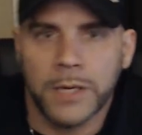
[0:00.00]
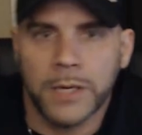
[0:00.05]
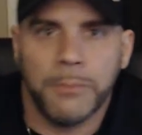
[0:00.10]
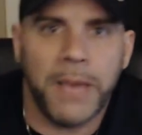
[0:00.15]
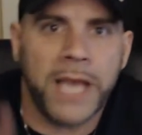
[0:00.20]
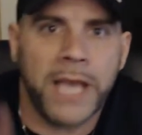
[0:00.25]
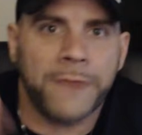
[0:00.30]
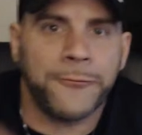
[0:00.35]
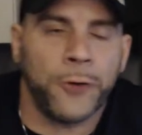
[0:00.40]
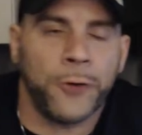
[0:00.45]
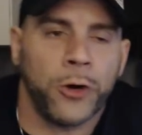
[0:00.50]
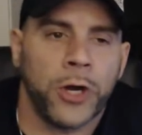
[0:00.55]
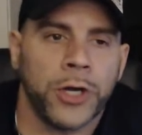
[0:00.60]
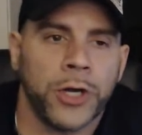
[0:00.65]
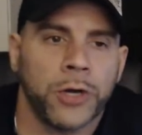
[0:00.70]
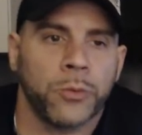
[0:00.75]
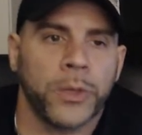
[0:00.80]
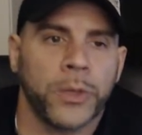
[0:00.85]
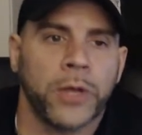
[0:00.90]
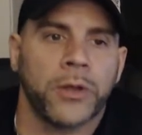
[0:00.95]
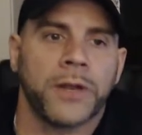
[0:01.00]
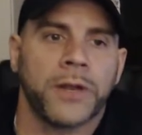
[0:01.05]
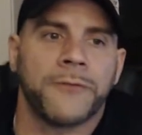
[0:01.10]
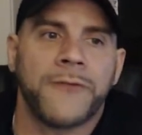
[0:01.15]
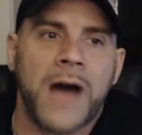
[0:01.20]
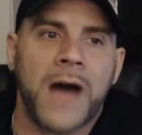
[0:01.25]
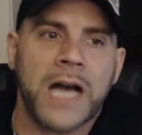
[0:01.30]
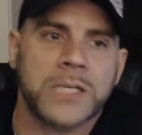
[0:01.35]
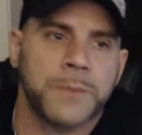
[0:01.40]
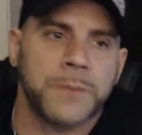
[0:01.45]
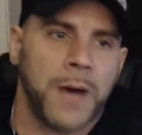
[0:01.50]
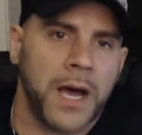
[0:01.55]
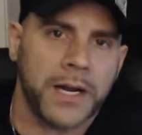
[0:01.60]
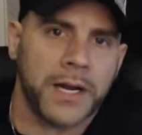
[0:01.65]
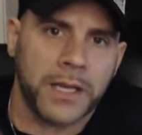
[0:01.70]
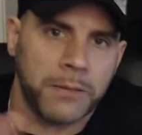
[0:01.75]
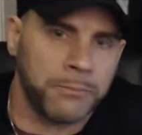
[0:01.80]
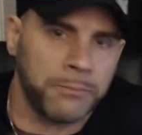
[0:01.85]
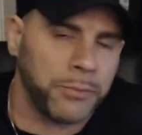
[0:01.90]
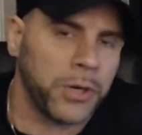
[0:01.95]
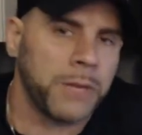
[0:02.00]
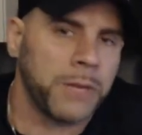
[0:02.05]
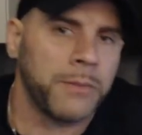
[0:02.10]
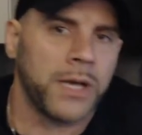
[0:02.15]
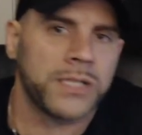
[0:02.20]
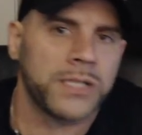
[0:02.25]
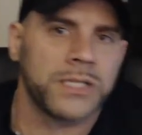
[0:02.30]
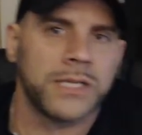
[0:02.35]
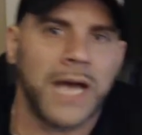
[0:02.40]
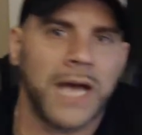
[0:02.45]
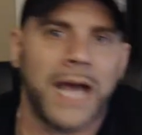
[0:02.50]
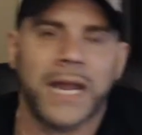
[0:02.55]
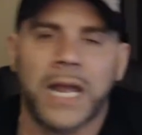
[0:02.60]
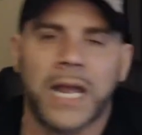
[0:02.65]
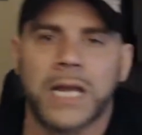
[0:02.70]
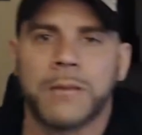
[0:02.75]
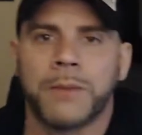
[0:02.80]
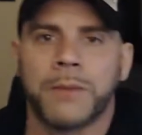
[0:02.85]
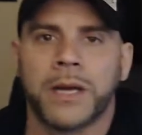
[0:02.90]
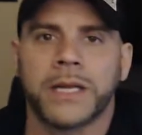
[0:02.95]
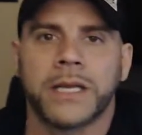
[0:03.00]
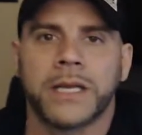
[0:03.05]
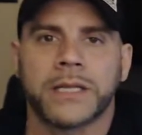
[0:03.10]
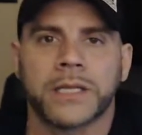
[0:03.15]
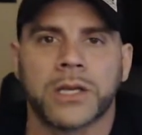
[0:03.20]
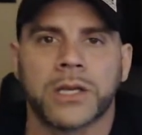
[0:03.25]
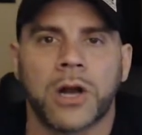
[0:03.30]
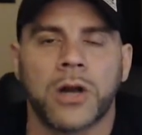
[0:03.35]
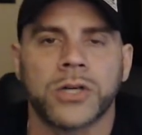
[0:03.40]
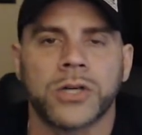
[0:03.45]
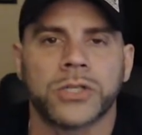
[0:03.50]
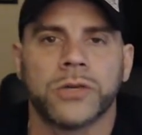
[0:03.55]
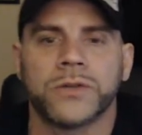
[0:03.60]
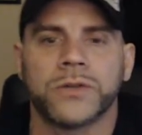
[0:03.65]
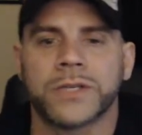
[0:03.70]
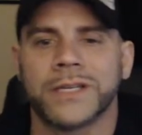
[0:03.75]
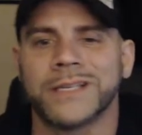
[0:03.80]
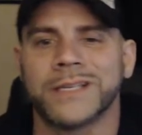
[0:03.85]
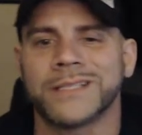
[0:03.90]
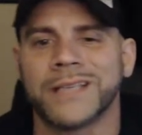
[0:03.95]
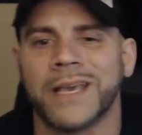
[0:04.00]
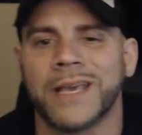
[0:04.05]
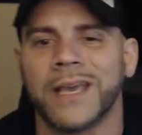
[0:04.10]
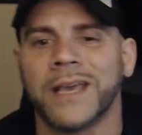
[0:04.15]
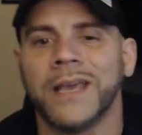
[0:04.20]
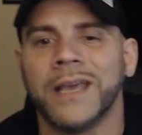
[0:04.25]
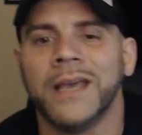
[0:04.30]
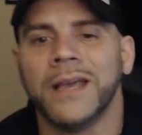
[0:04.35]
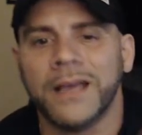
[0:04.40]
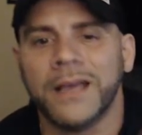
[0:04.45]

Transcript: make 400 wheel on a Fox body, and pretty much not anybody at the car show is going to say